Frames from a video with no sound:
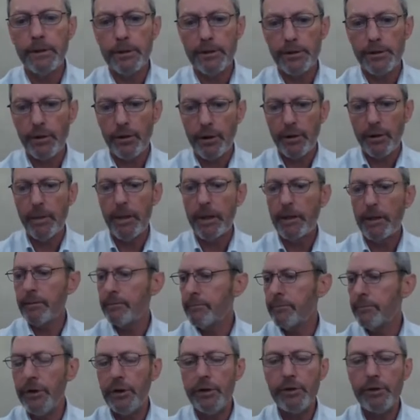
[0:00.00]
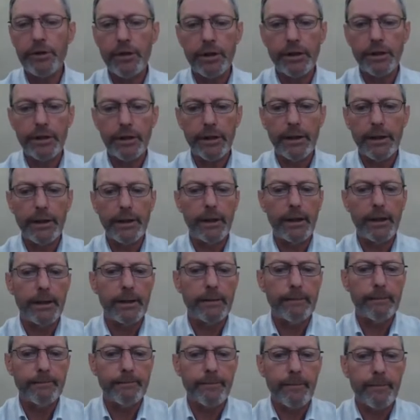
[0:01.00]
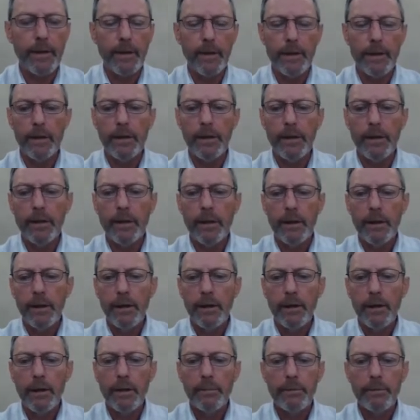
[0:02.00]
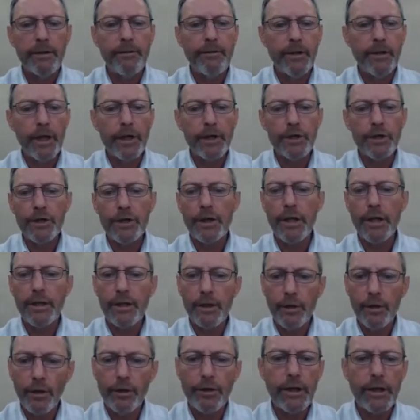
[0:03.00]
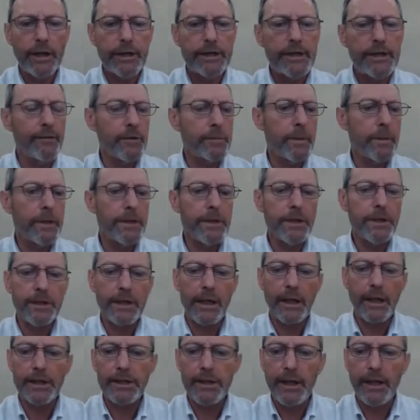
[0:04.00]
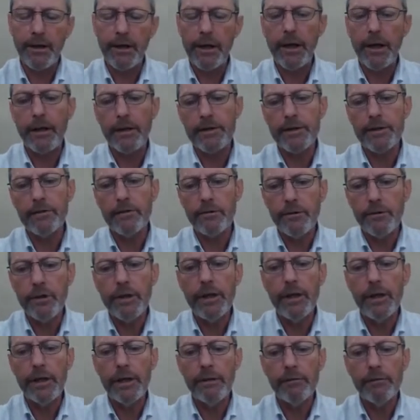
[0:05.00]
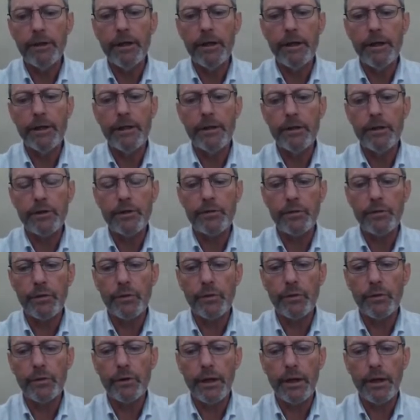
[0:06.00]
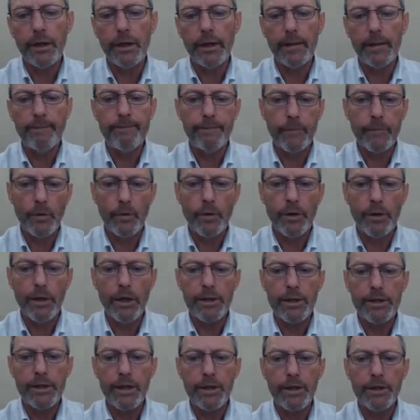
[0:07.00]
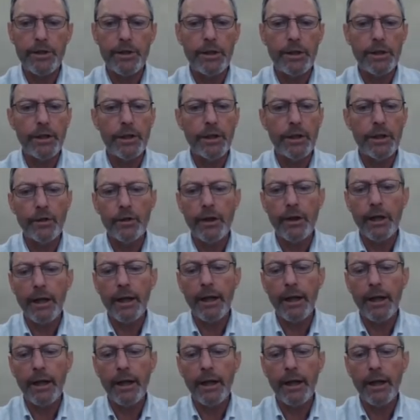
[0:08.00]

sorry about using the um, abbreviation there. The Non-Native Species Secretariat is a really, really useful um, organisation in the UK.